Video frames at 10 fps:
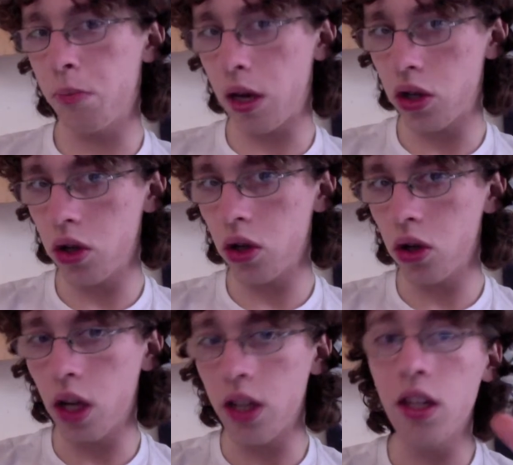
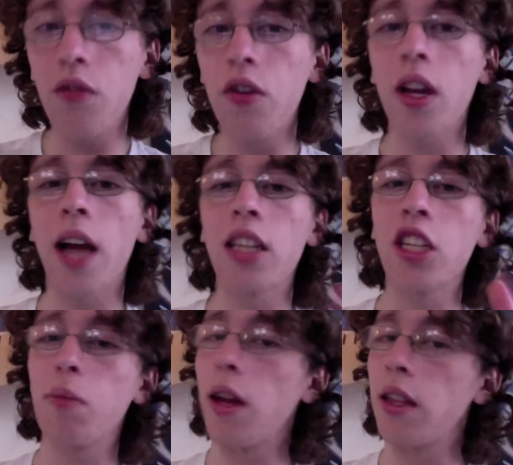That's what I'll
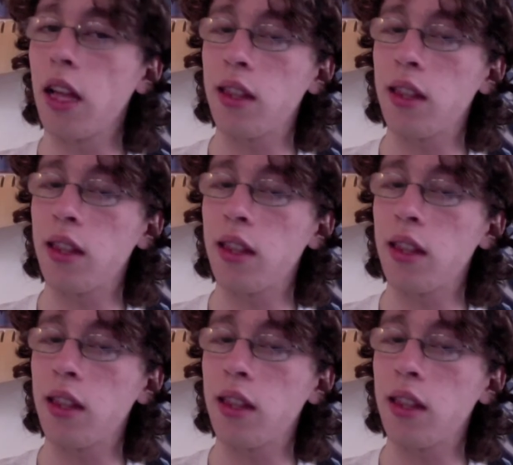call it.